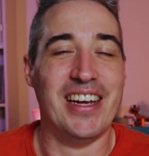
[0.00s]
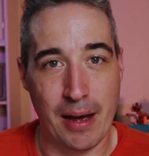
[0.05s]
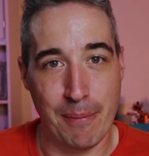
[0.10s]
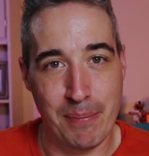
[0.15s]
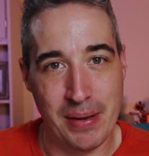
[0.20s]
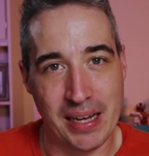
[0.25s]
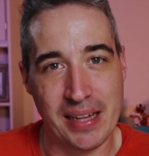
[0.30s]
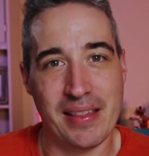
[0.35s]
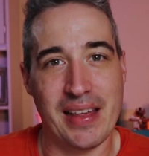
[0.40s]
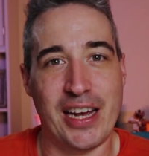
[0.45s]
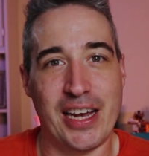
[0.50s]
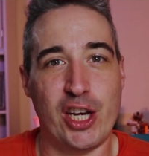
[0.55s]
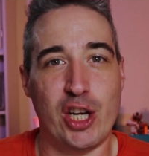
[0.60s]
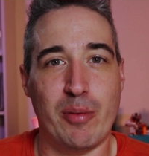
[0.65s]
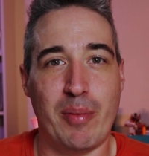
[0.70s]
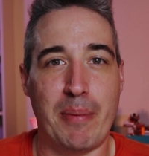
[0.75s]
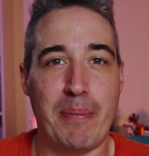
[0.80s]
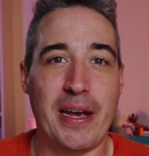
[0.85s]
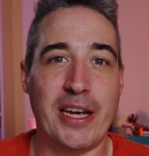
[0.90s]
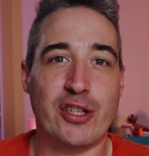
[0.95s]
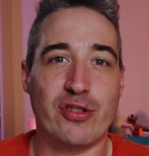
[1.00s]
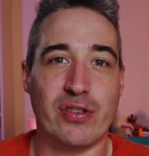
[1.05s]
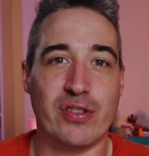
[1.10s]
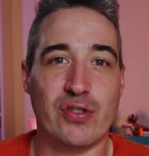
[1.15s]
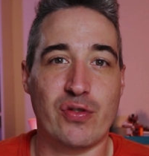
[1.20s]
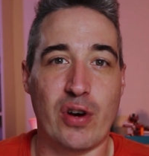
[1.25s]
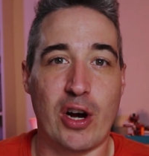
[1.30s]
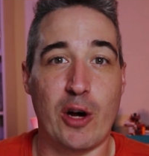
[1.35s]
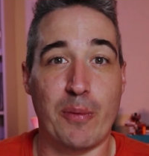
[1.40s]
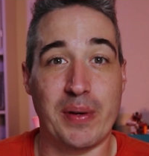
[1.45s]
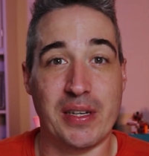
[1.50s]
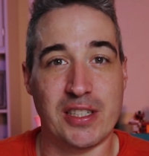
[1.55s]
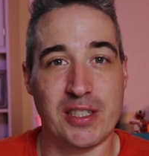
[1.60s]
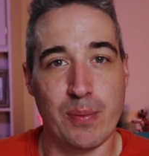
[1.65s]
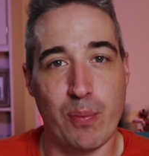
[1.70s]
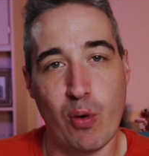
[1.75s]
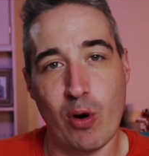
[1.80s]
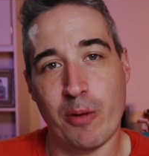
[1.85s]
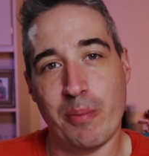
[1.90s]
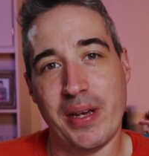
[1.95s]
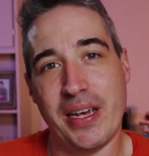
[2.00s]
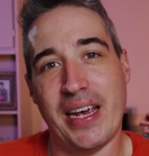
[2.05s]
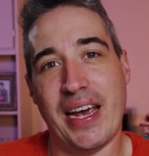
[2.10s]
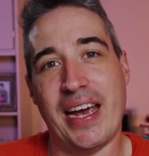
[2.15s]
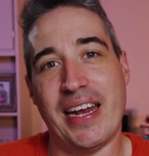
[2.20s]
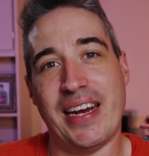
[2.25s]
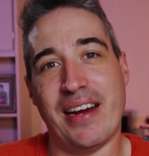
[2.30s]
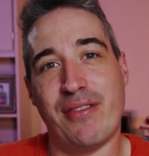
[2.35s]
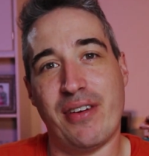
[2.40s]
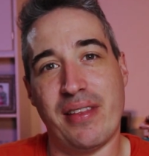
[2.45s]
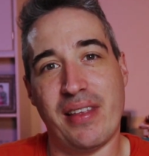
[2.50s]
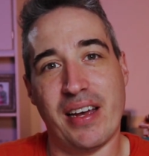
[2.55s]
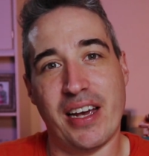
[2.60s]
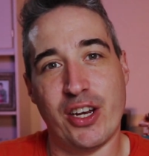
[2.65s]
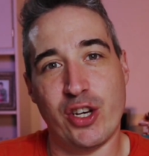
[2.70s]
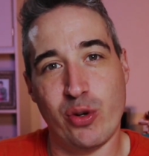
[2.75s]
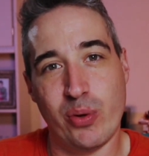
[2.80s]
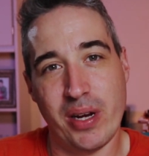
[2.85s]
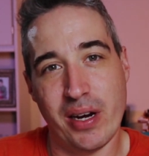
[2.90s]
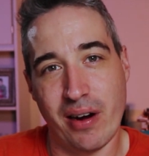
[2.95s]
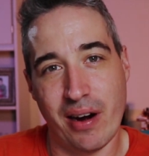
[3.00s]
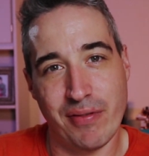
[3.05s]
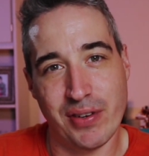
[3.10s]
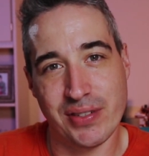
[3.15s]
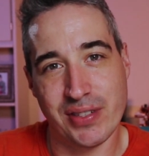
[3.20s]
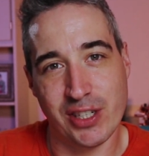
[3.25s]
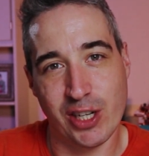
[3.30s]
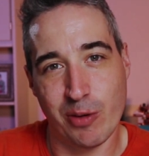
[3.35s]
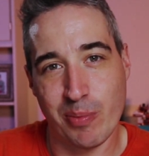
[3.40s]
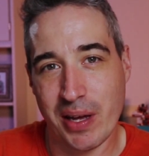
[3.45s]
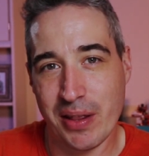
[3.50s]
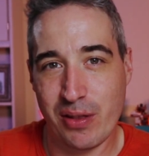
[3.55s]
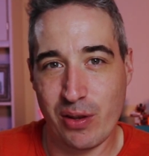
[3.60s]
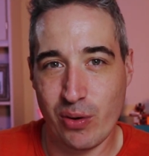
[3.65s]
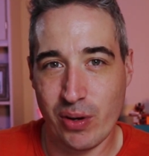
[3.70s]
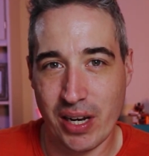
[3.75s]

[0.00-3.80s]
A big thank you to my patrons for helping support me and everything I do here every single month.